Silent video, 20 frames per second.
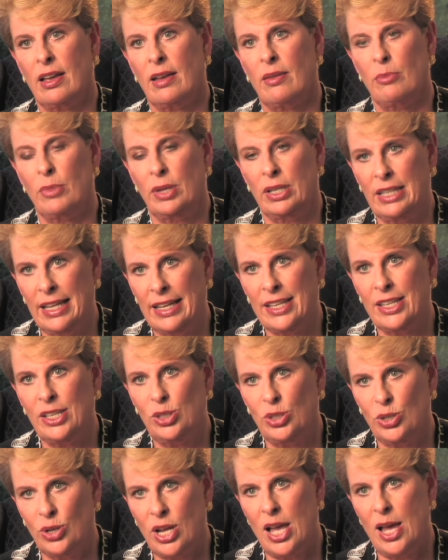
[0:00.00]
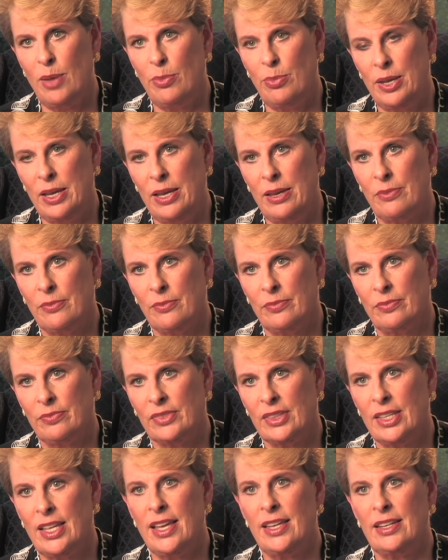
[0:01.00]
molecular copy
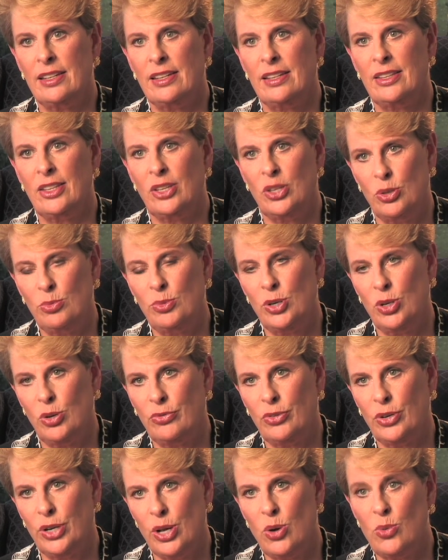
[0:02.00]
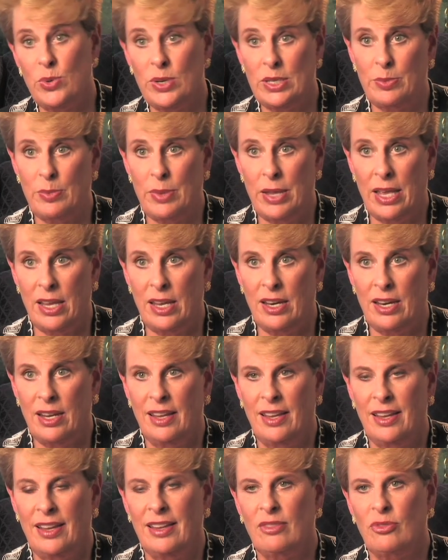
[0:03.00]
that the human ovary always made
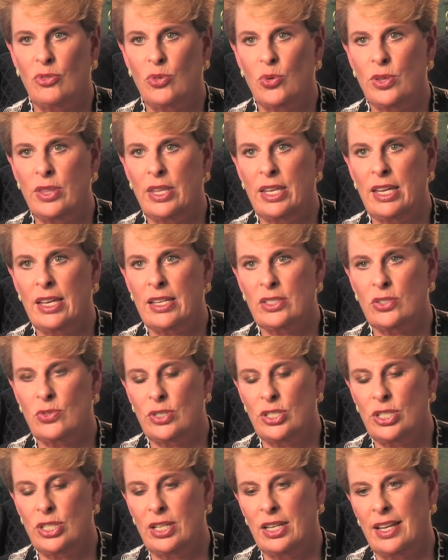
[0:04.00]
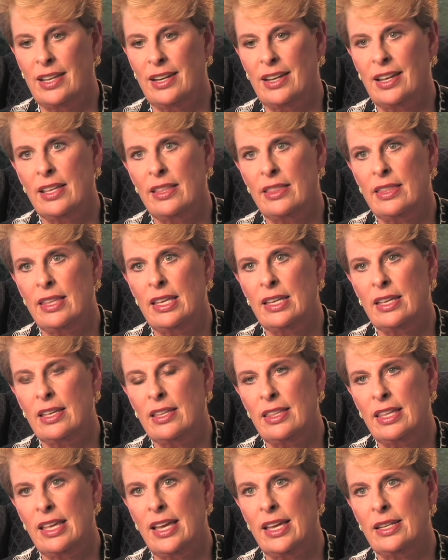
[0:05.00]
for the estrogen. And I think
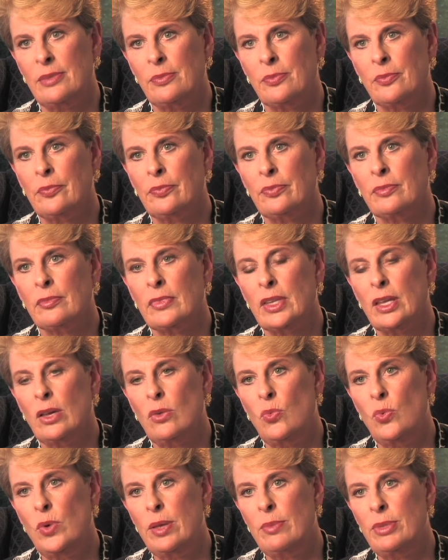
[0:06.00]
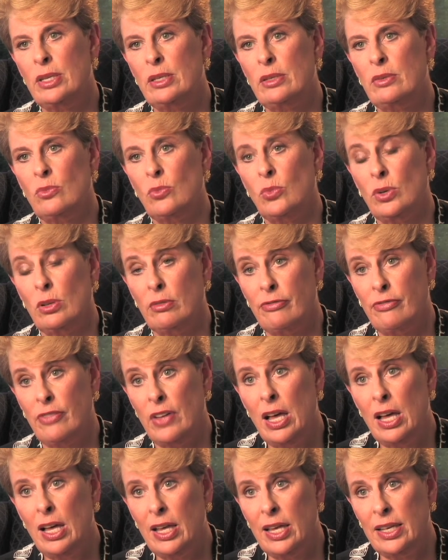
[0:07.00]
that women will
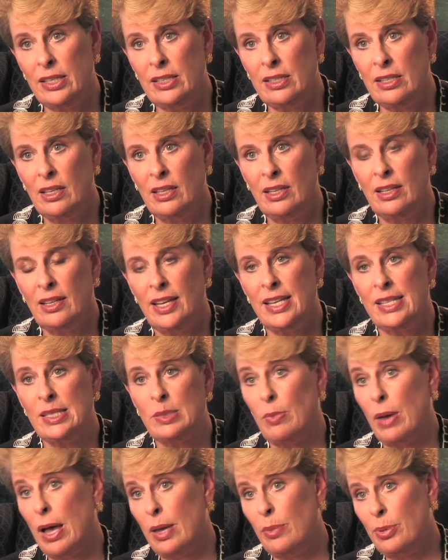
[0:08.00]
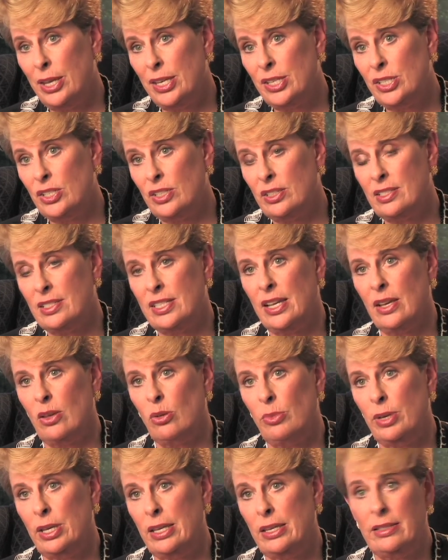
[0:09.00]
find, as my patients tell
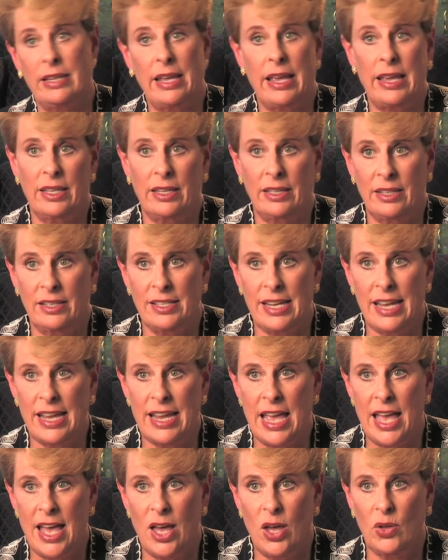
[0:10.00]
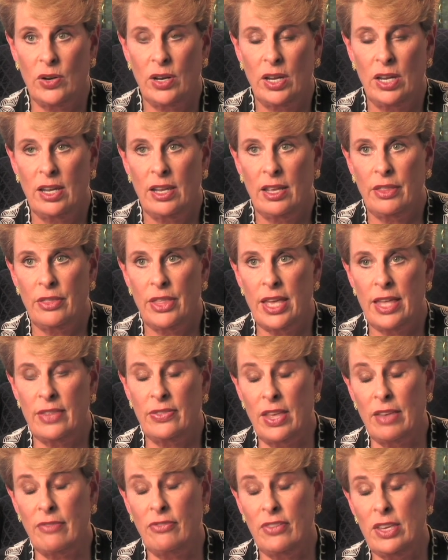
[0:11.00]
me day in and day out, that
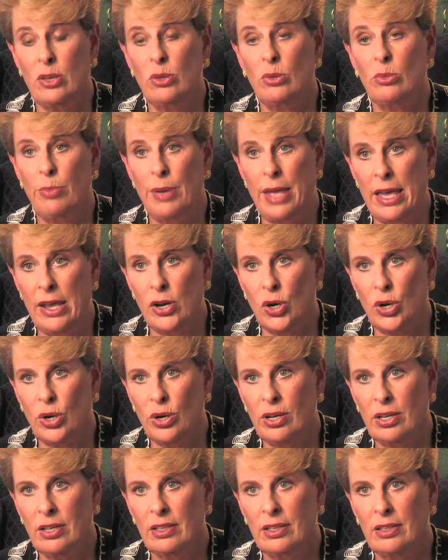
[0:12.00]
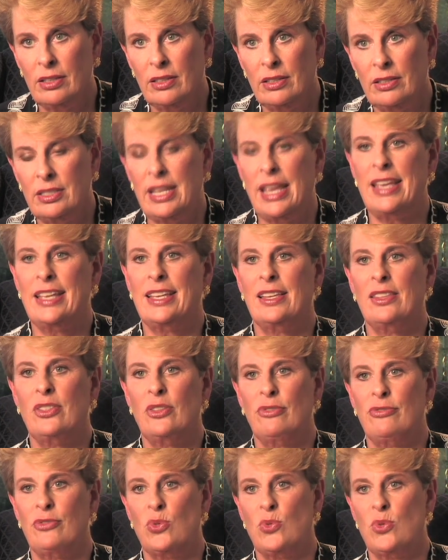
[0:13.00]
they feel better taking the
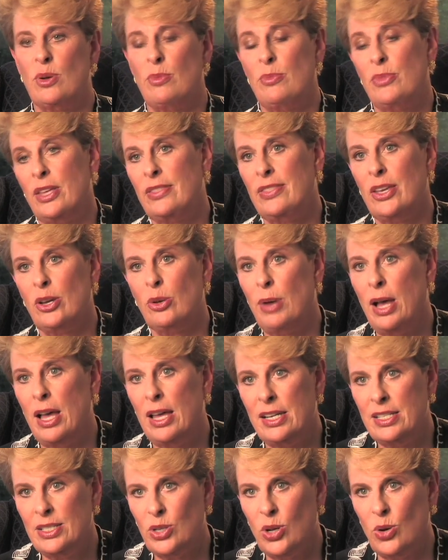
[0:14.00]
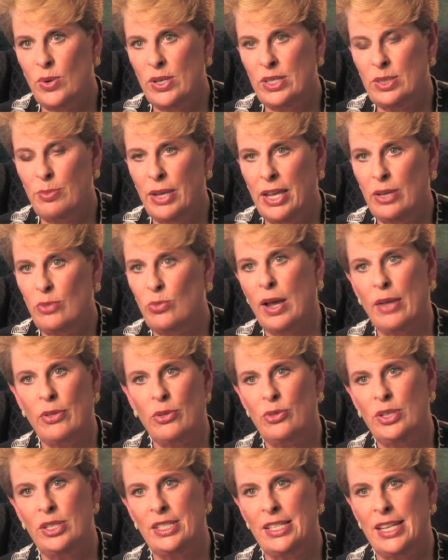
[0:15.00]
form that their body's always made rather
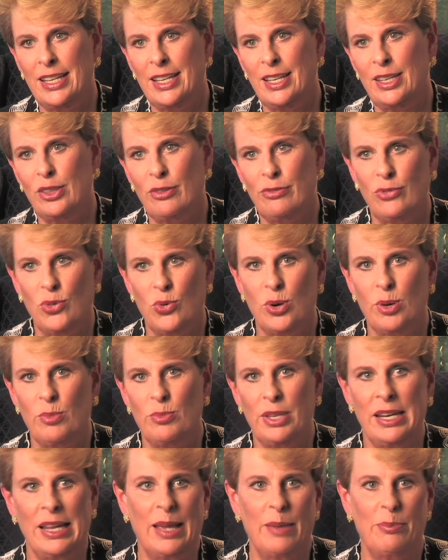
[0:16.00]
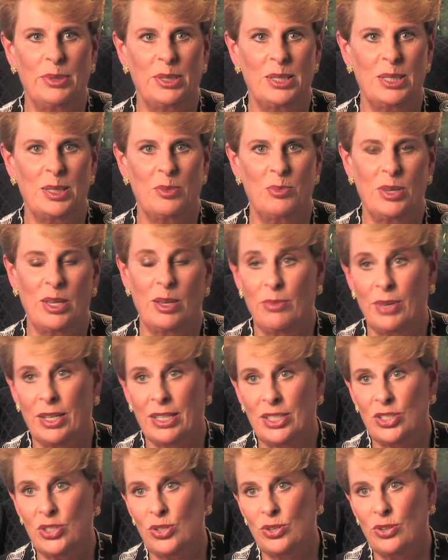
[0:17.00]
than taking the form that happens to be a
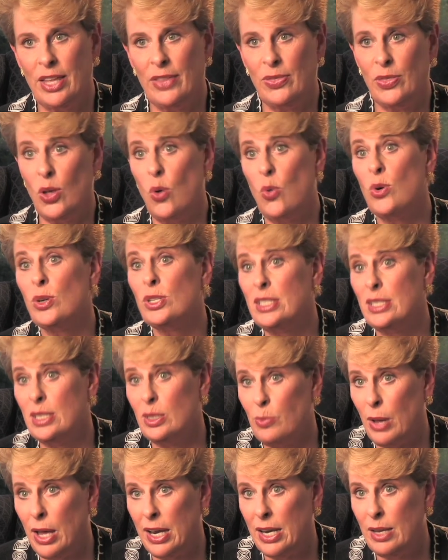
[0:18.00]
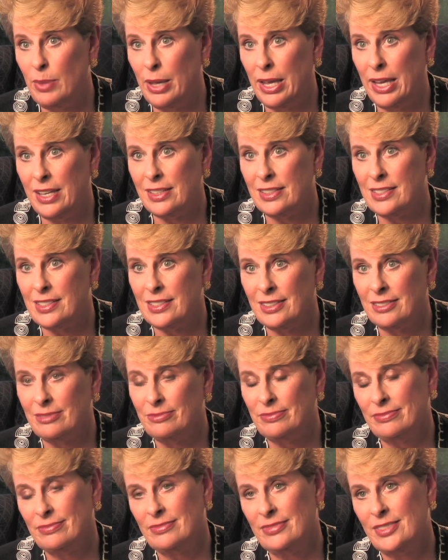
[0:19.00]
mixture that the horse's body makes.
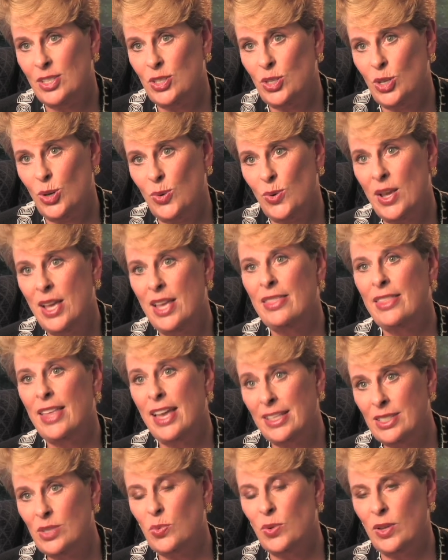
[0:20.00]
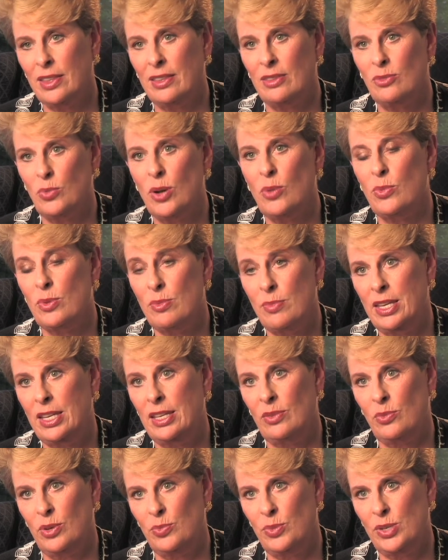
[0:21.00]
So that's what we
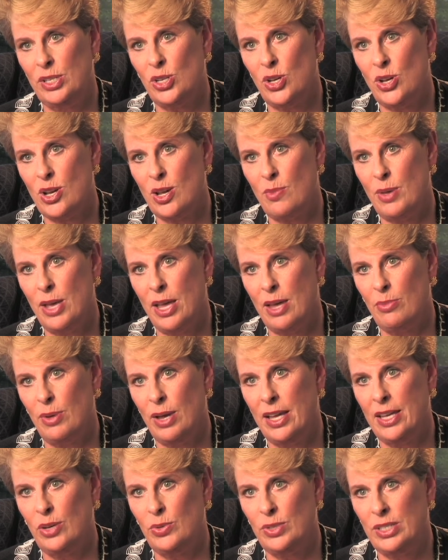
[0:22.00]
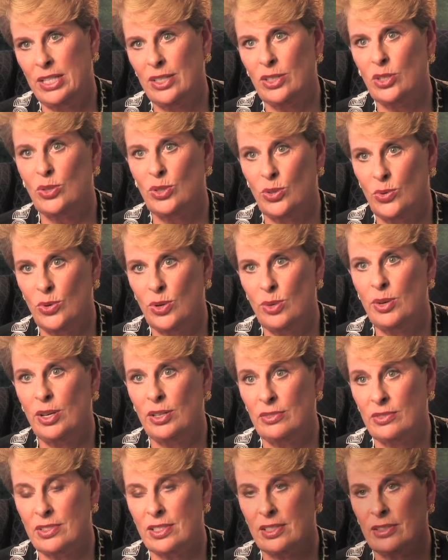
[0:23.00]
mean when we talk about bioidentical
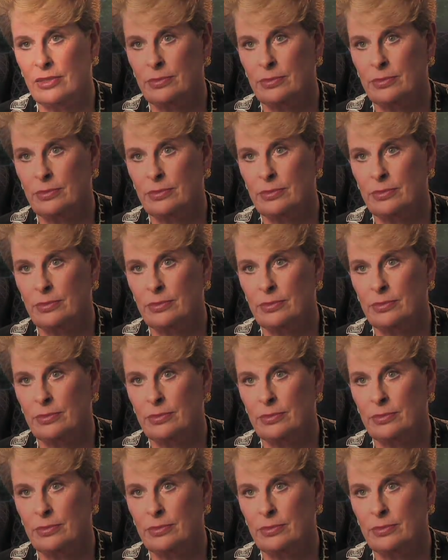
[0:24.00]
hormones.